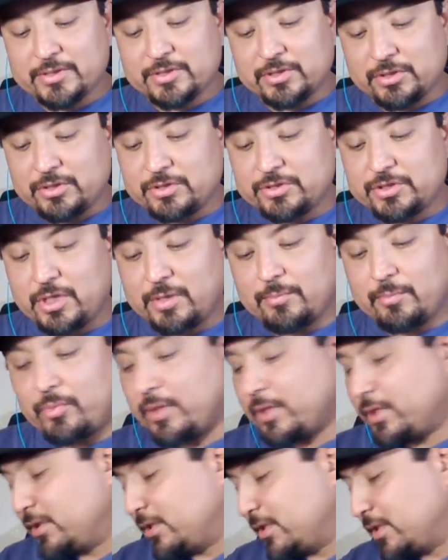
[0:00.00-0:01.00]
does a good job of
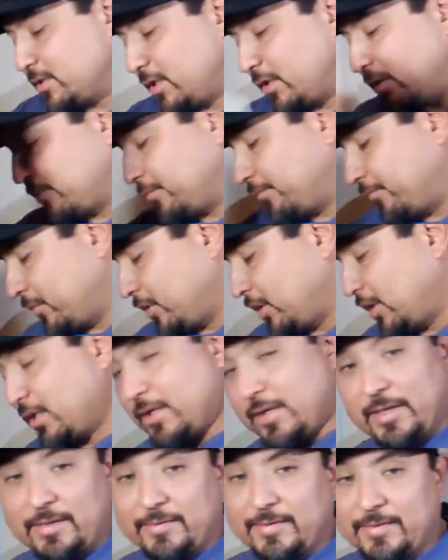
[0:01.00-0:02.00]
breaking this down.
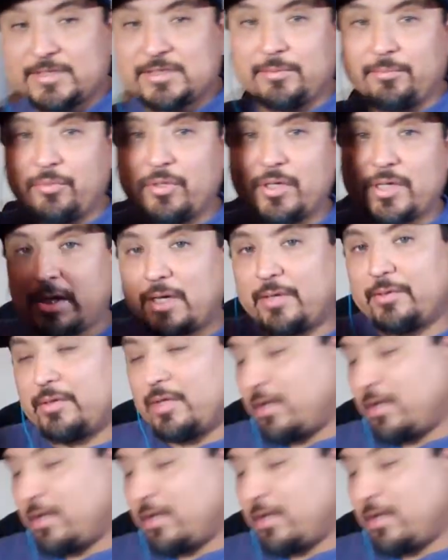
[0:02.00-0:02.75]
And that's a book I